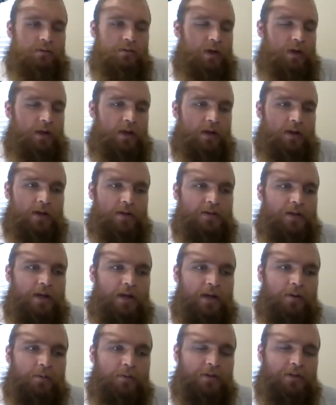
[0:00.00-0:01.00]
Like I
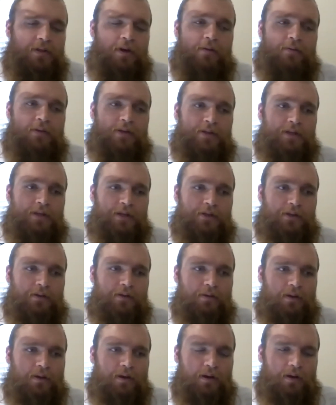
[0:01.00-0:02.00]
said, it was a tough decision.
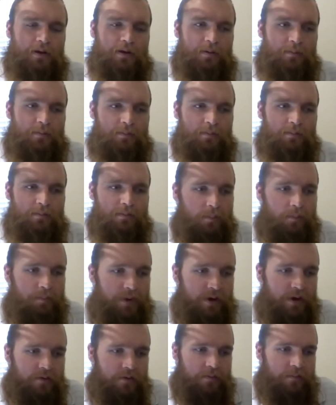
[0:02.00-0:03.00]
But
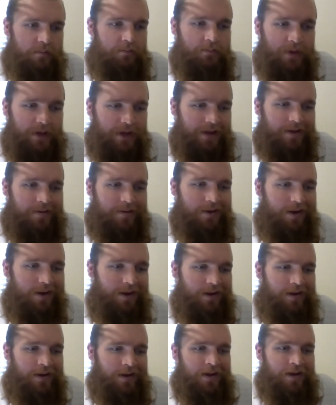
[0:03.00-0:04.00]

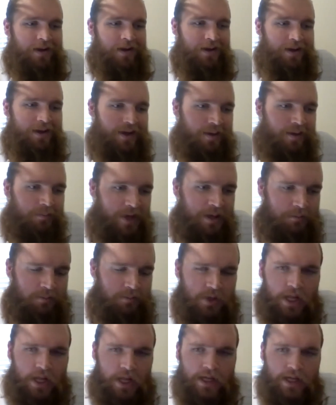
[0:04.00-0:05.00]
being
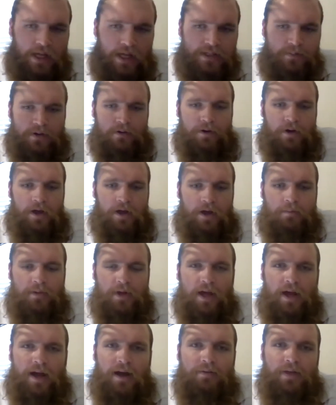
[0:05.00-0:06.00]
blessed by Notre Dame
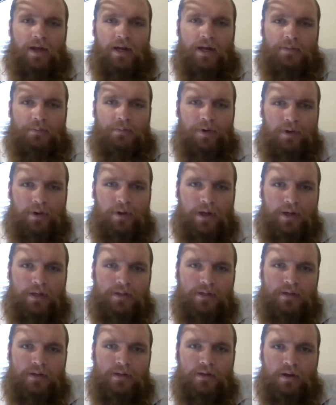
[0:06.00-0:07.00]
to have that
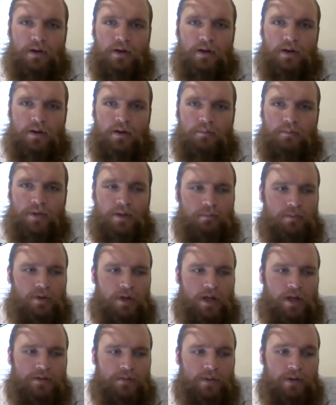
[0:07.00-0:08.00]
experience, being
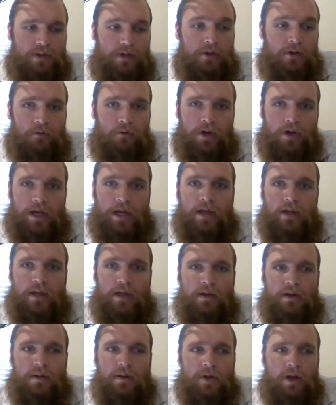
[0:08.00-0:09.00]
blessed with a degree
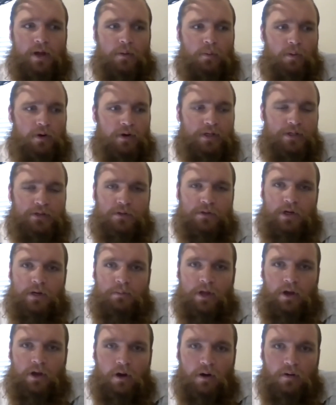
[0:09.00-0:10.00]
that I worked
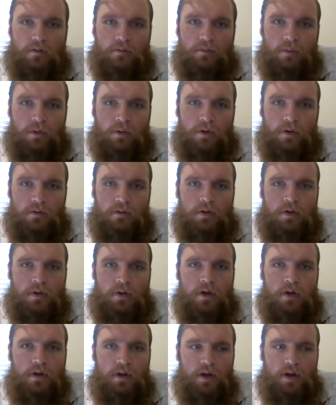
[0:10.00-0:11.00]
extremely hard for,
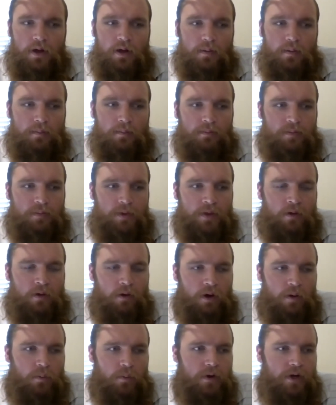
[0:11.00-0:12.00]
and the
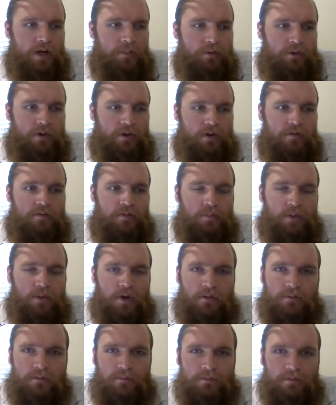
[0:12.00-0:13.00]
hard work I put on the
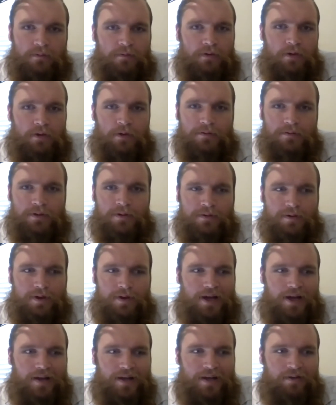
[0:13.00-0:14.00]
football field,
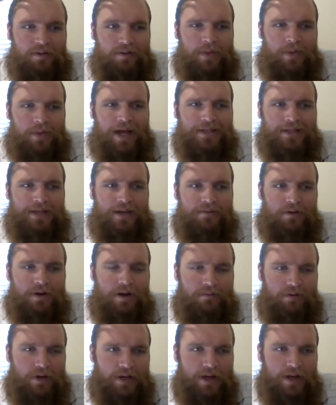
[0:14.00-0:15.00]
and giving max effort
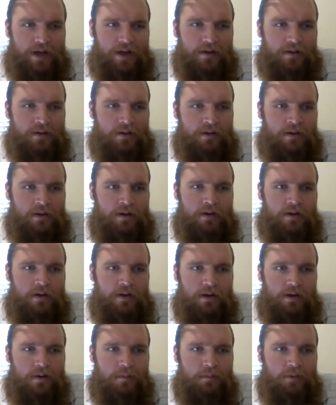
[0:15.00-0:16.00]
every day,
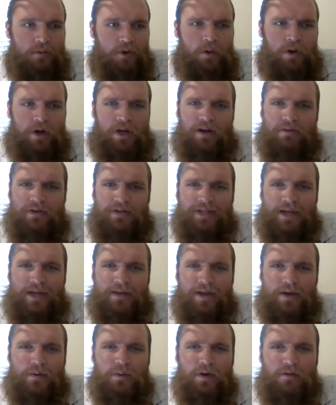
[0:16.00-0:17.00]
no one can ever take
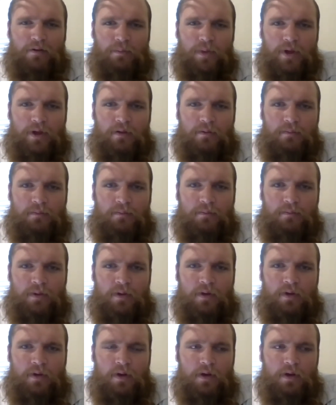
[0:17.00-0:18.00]
that away from me.
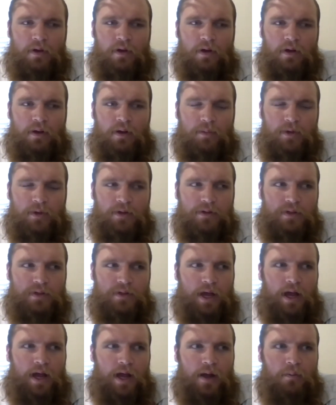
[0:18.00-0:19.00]
You see,
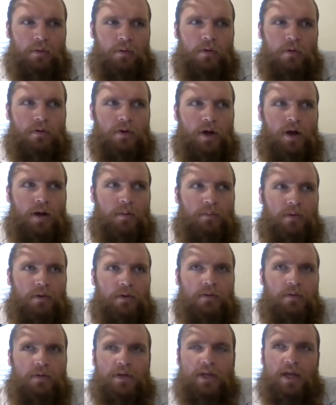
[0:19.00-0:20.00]
I woke up
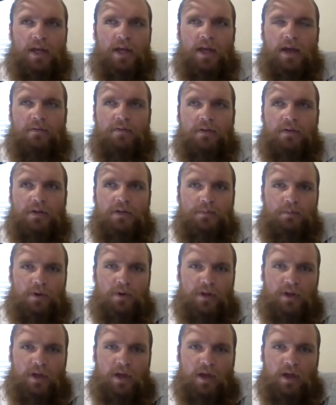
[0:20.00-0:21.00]
the day after the
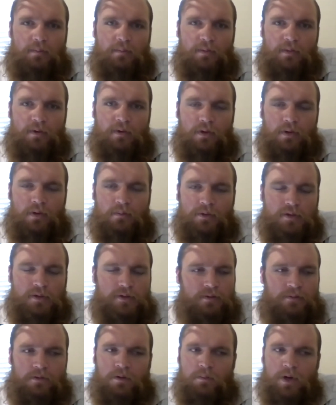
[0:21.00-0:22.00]
spring game, just a
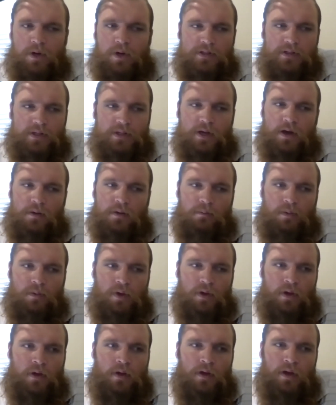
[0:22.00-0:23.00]
few months ago,
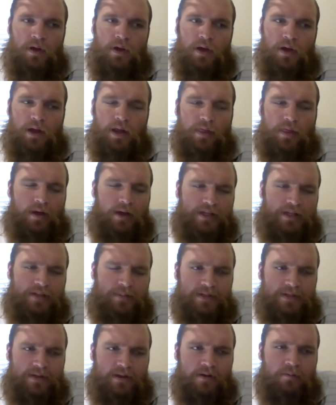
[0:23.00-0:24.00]
and I thought to
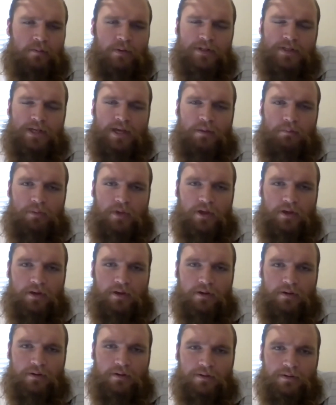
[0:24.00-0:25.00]
myself, what's keeping me
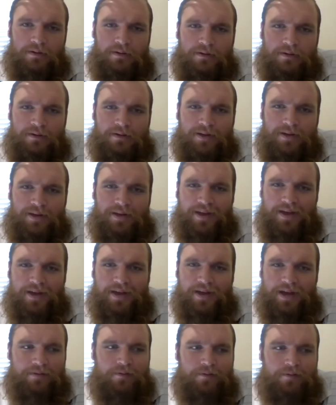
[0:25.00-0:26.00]
here?
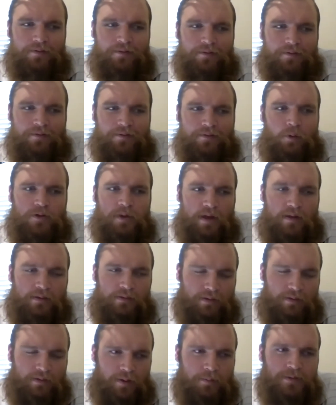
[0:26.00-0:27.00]
And of course, my
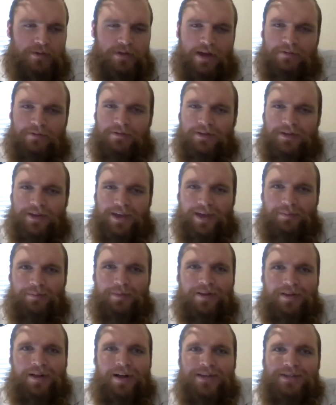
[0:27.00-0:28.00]
faith, it was
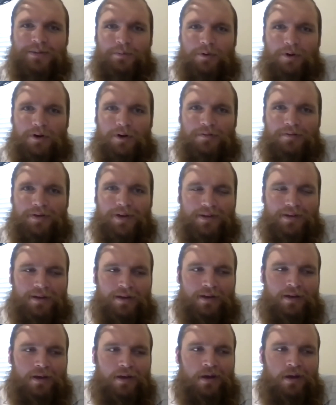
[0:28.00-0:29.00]
definitely keeping me. That's a part of
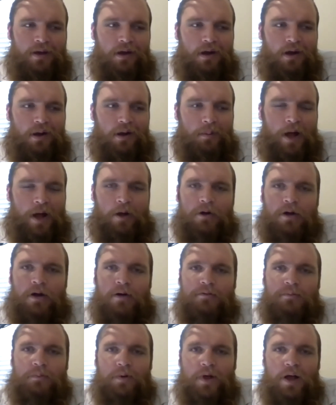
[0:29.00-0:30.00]
it. How
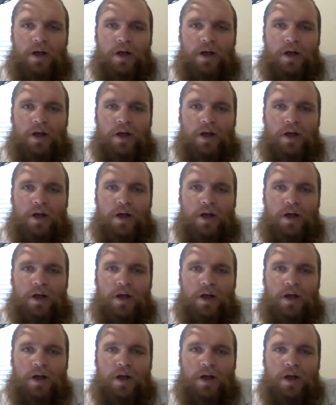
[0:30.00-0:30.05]
comfortable